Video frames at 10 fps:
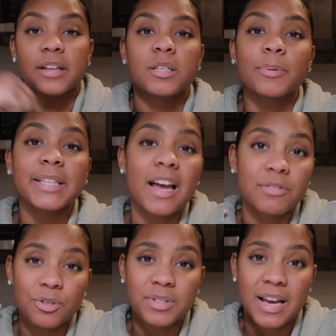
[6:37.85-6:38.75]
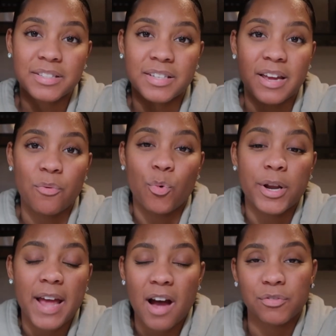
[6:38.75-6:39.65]
I typically have two snacks a day,
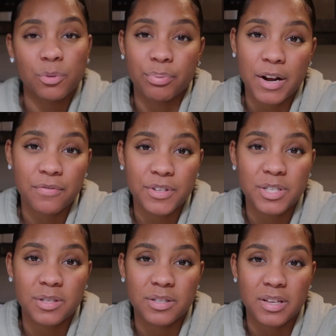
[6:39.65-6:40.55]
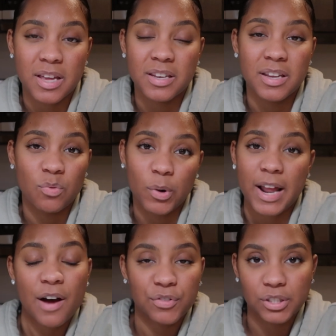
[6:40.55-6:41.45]
one after breakfast and then one
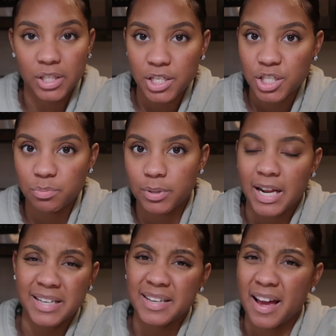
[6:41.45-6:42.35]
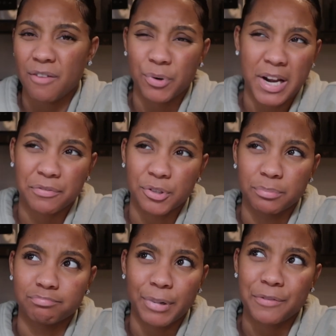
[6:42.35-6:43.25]
after lunch, but I didn't have one after
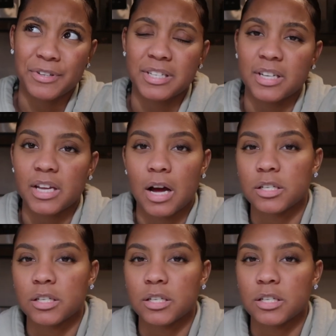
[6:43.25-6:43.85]
breakfast today.